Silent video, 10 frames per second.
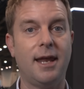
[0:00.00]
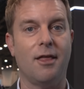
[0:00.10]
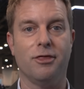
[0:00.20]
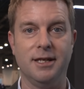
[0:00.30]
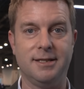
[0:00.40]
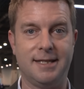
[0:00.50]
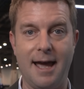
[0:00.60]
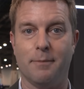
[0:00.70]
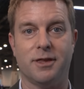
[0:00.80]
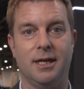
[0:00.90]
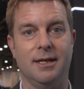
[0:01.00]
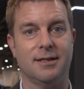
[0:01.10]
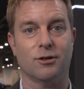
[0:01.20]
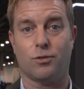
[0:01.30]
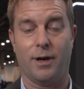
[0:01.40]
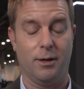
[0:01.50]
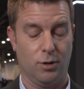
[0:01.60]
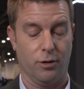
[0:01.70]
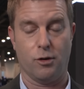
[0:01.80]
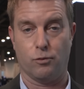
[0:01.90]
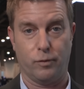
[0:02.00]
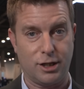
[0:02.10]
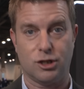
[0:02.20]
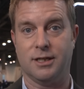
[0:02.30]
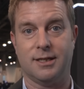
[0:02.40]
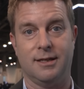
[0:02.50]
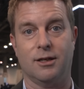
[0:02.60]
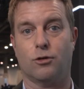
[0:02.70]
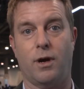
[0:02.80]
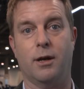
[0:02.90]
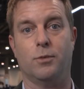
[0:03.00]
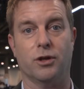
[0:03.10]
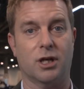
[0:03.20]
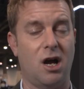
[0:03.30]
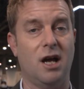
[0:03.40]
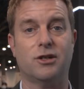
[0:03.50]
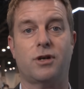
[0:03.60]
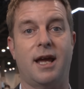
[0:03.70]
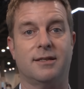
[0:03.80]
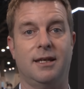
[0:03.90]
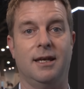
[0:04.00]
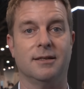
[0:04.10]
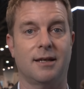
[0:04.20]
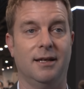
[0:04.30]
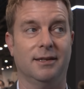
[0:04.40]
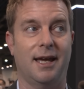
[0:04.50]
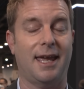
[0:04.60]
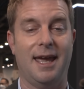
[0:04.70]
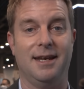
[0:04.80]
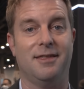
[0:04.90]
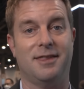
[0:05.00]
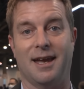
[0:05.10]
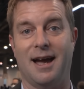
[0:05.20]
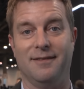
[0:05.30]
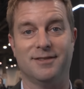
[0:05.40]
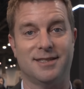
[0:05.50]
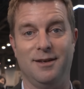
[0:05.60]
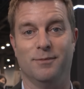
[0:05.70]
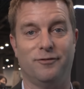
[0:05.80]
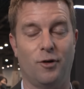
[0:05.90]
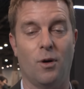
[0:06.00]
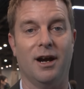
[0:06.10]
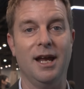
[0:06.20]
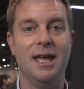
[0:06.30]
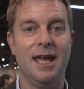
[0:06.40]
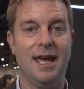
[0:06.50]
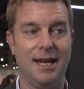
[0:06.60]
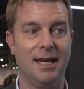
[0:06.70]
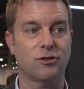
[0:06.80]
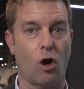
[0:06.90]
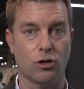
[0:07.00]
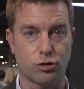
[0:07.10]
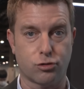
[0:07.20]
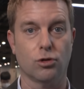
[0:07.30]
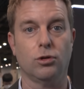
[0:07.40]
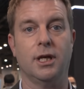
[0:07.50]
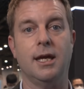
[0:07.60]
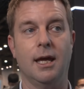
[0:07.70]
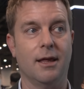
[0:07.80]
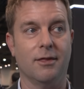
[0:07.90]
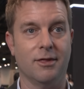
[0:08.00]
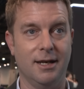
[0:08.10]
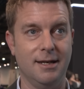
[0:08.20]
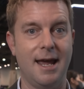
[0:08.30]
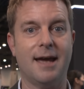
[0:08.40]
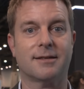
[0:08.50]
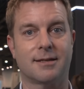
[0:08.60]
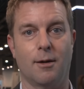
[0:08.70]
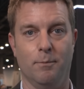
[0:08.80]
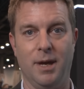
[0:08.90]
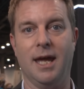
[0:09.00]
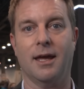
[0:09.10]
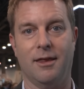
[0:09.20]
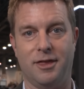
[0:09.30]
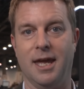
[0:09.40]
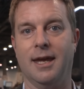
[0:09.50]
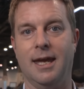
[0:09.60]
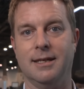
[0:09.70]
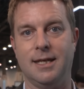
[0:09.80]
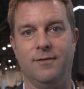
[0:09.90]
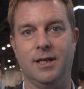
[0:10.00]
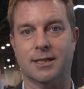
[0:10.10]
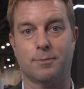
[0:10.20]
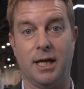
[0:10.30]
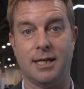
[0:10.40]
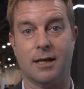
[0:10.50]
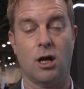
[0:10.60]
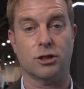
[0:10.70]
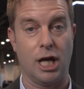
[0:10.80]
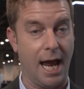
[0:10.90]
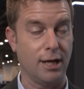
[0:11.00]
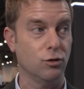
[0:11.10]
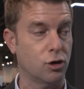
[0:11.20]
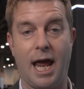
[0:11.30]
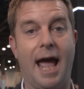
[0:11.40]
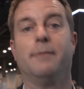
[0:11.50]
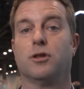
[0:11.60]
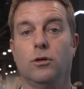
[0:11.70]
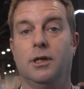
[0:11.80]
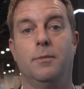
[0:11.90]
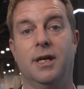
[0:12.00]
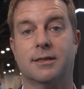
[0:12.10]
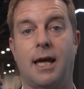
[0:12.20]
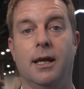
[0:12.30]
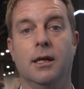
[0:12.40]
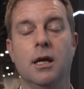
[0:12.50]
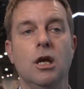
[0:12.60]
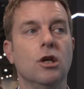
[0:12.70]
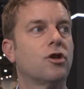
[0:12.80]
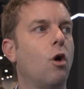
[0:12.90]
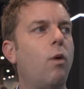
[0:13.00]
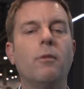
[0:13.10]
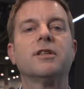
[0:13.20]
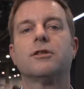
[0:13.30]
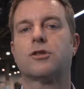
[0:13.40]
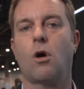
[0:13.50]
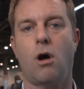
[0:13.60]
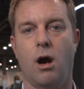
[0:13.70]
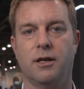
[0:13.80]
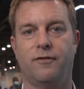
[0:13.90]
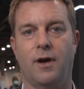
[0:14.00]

it, the depth is incredible, the richness is incredible, the contrast is unlike anything I've seen before. It is truly the next big thing in TV display technology, and you should absolutely be excited. So why was it so hard to